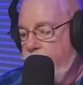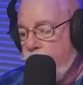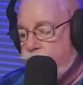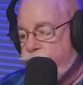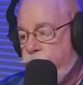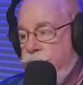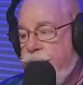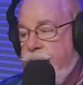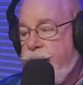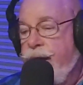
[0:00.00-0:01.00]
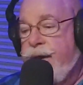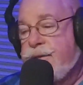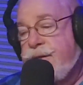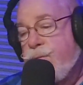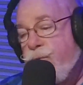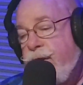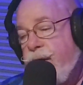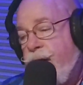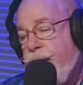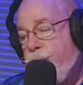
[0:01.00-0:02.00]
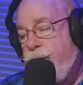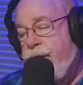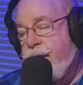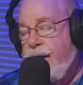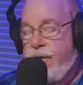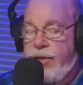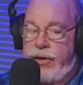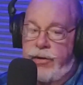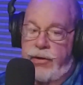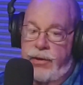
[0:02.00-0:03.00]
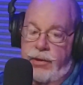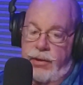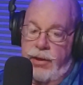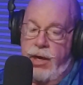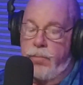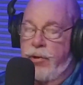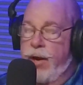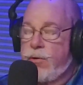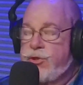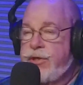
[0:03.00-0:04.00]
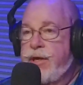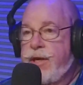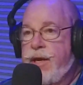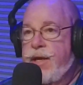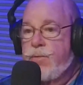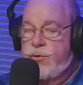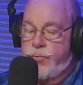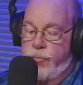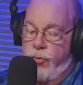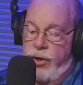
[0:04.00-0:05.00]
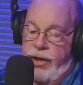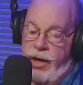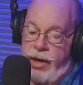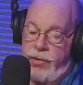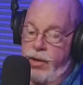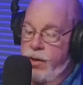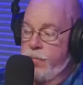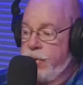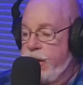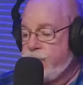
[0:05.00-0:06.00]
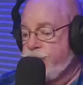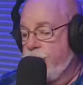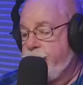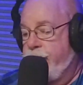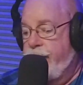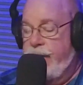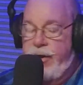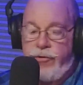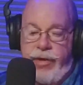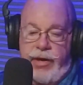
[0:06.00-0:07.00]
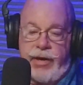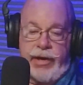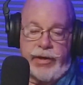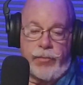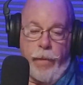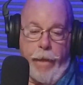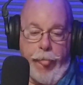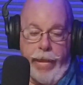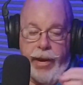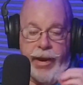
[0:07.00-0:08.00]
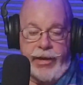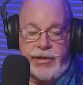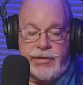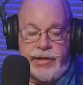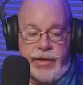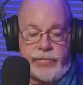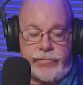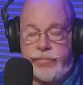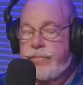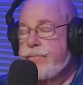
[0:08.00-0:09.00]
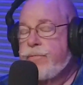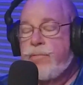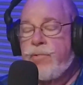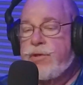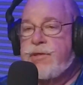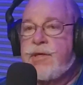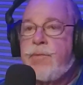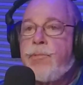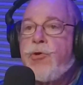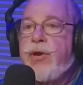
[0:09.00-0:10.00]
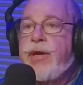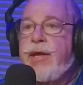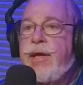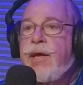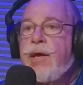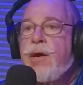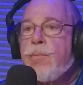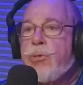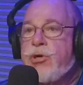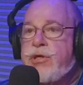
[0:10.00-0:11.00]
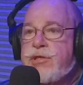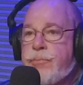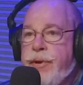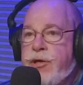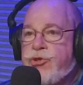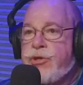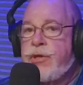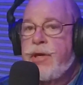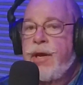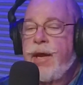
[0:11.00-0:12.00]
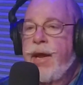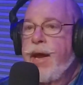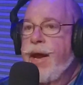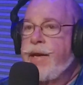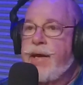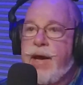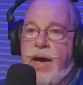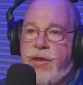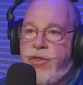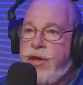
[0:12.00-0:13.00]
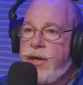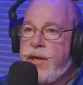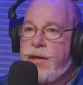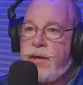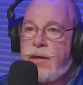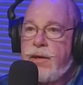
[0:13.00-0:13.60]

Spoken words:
It was really, and like I said, we cut out of there a couple hours in, and it was really hot. But I saw Barry later that night, and he said, "This community participation, and you got to thank